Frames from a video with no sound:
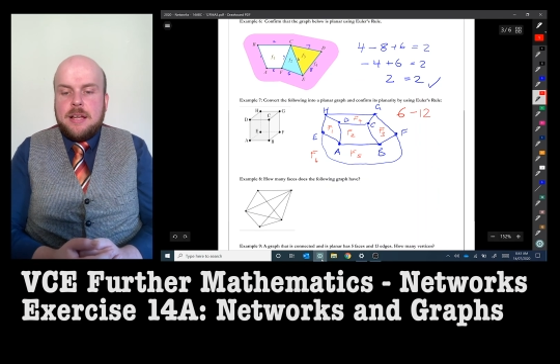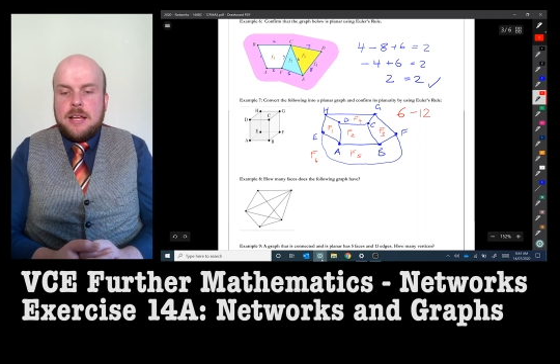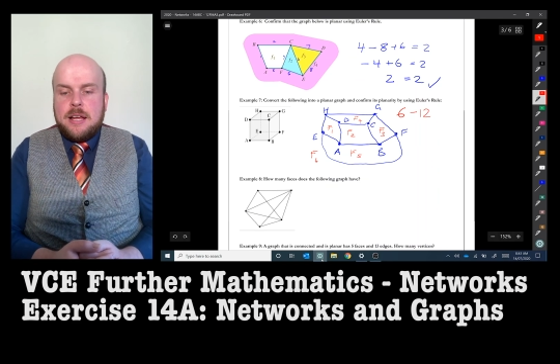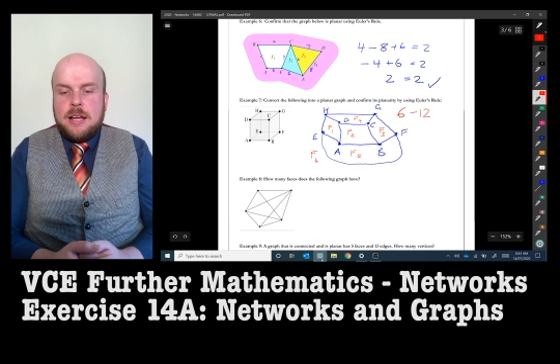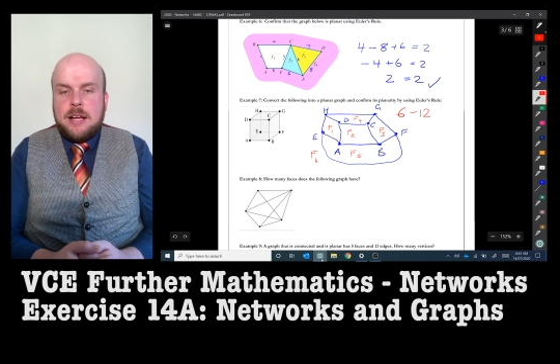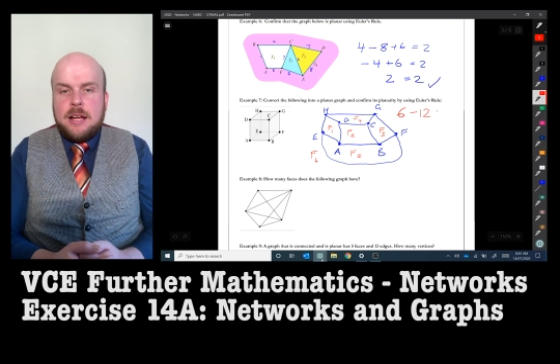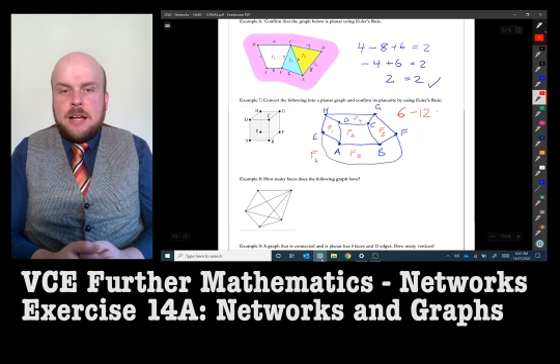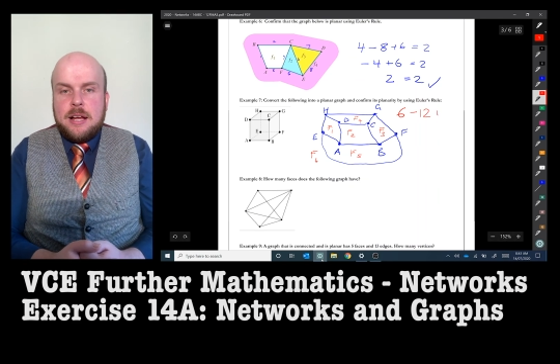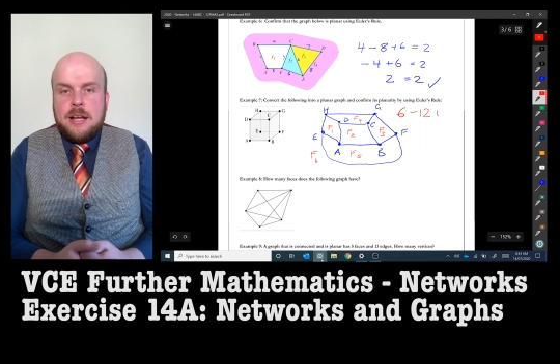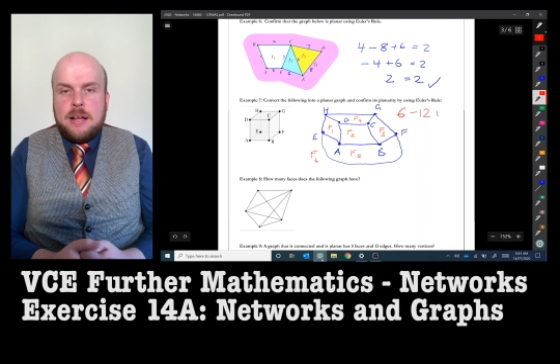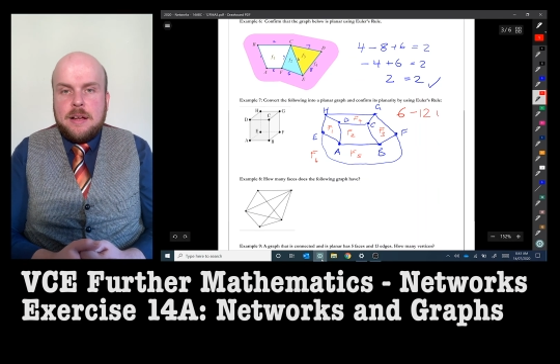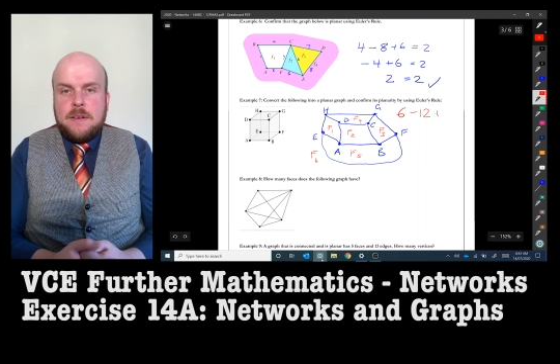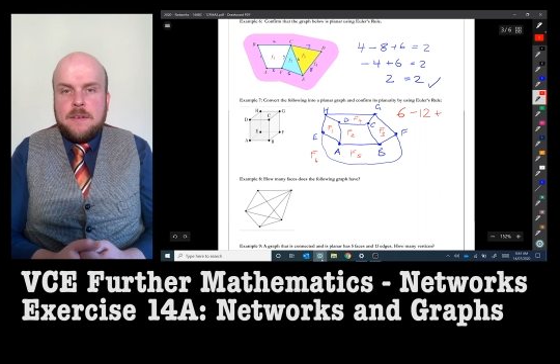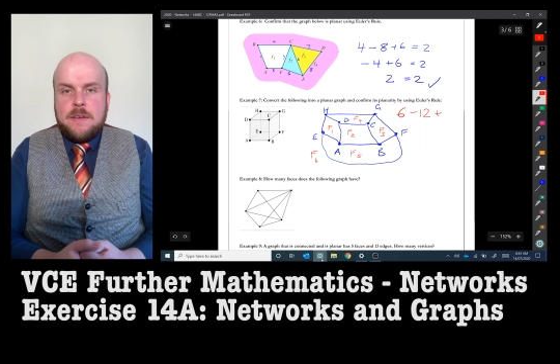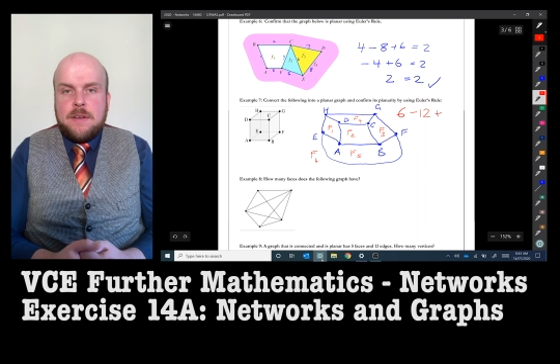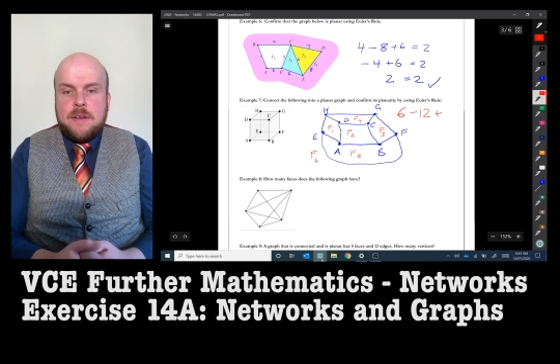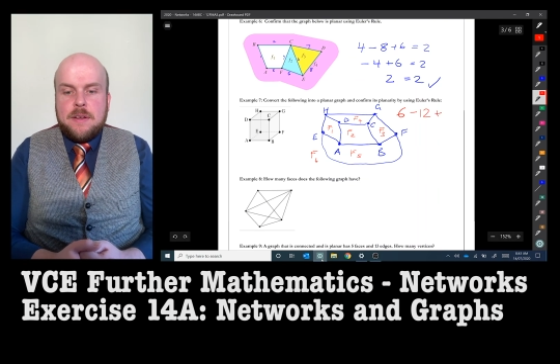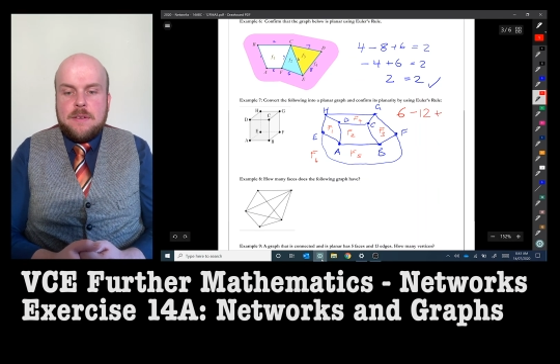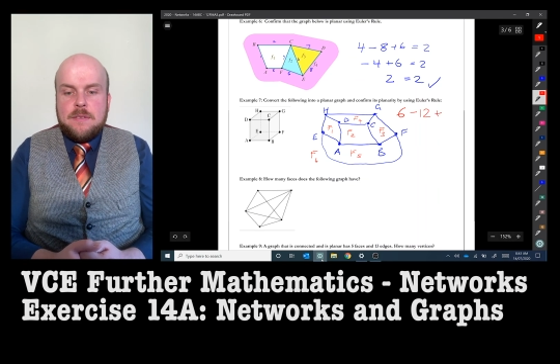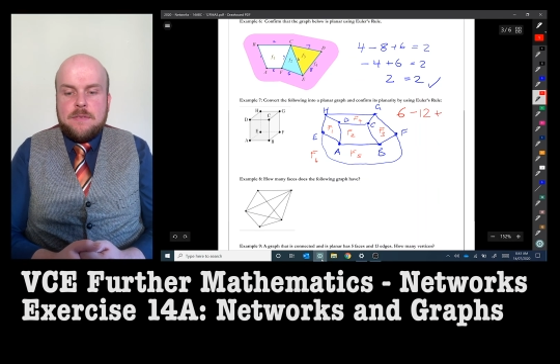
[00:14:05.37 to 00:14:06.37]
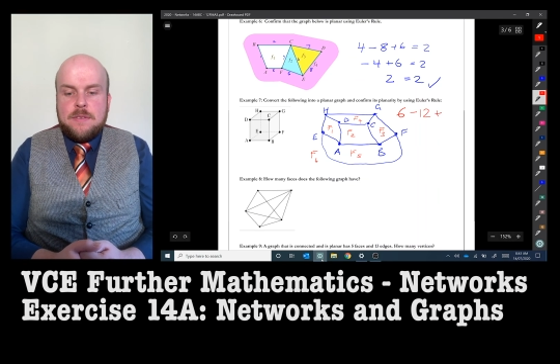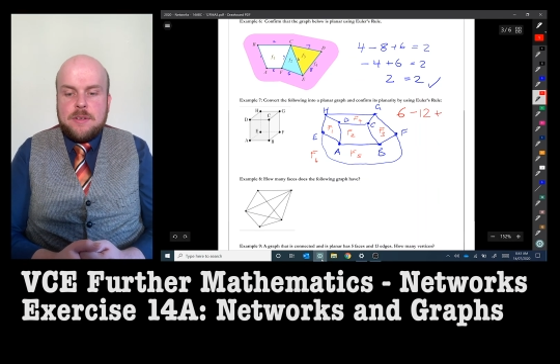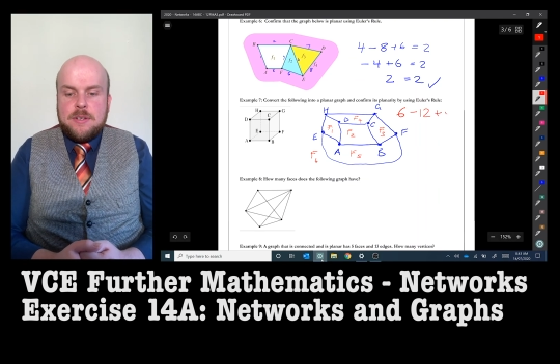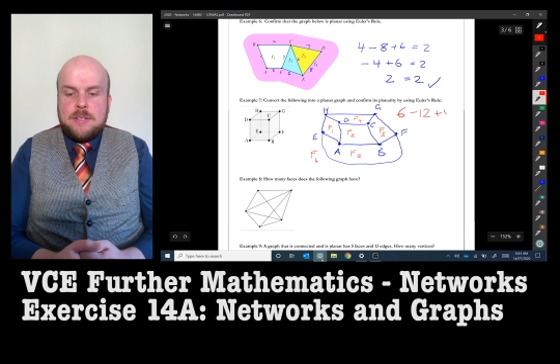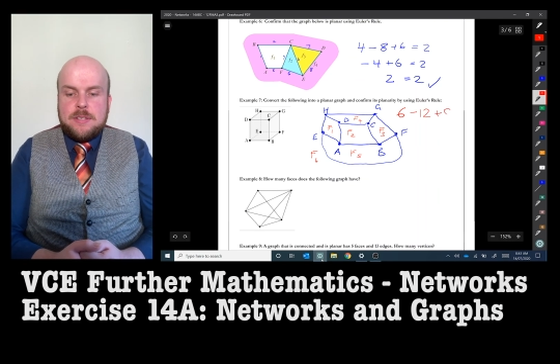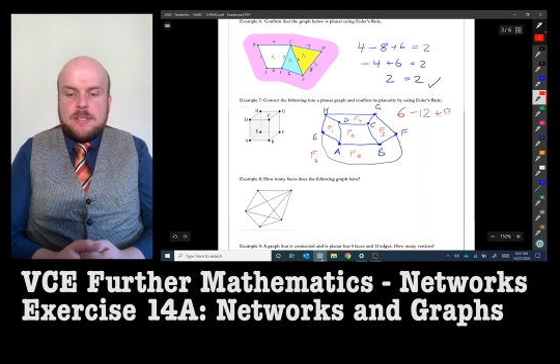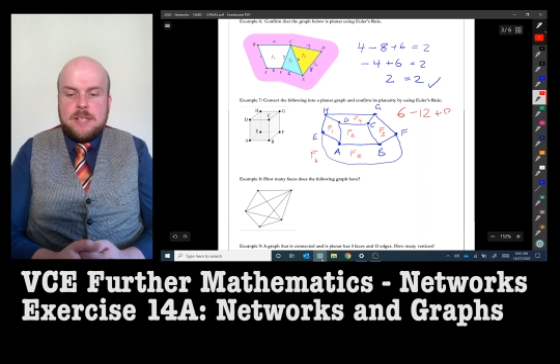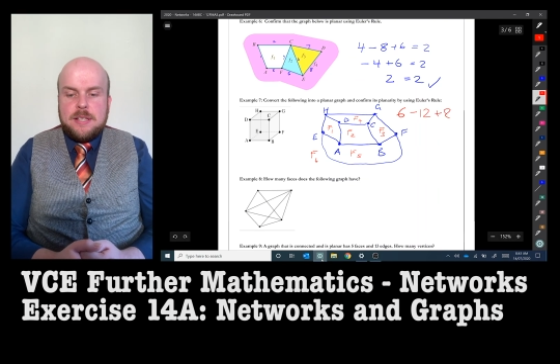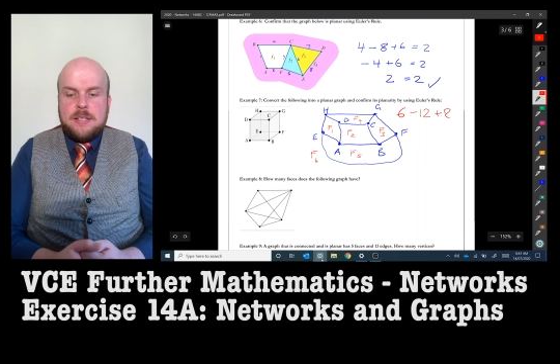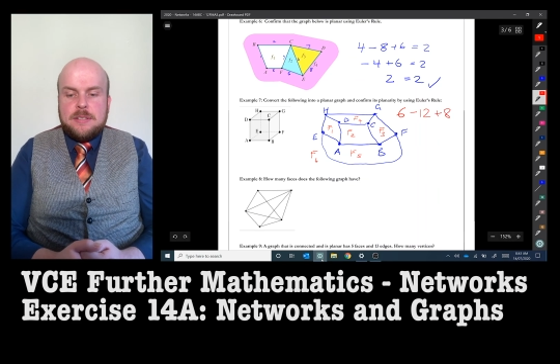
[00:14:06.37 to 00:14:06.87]
uh,
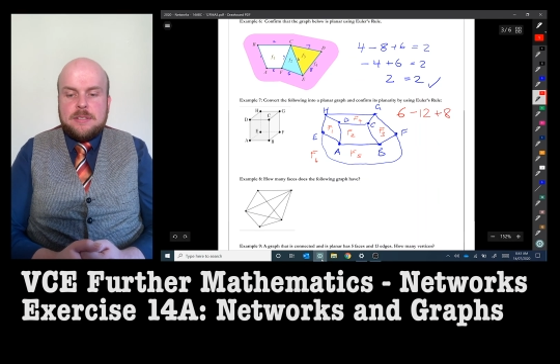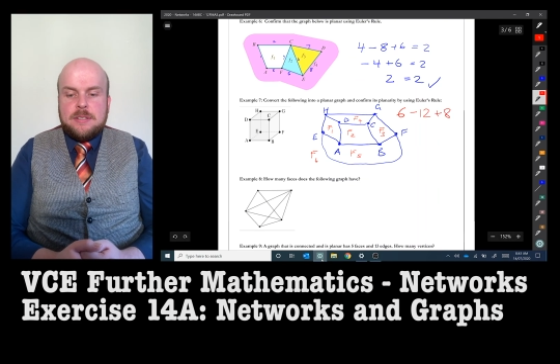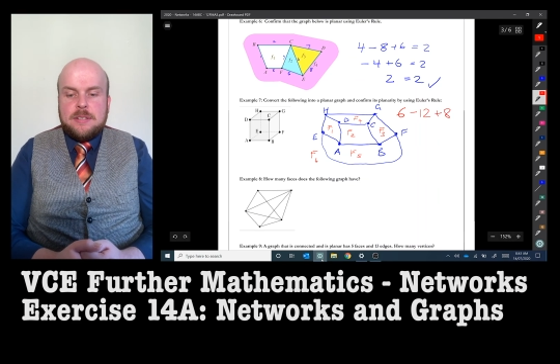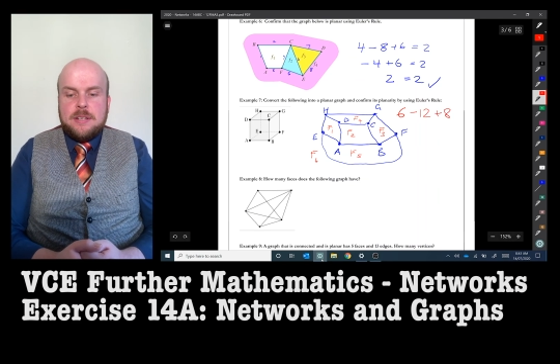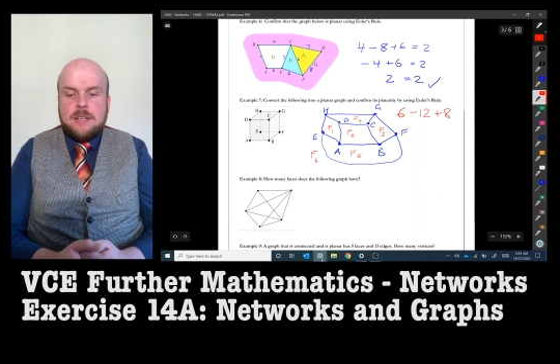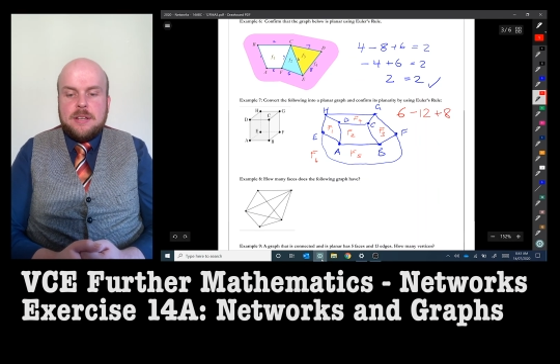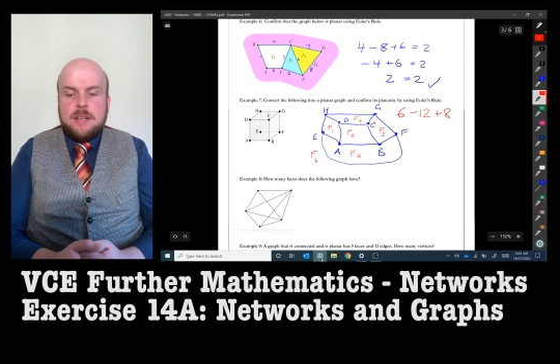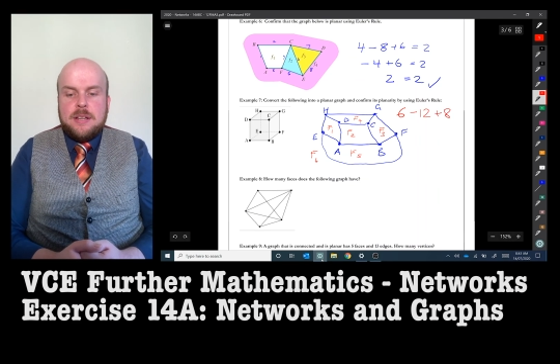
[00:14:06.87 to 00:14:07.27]
vertices.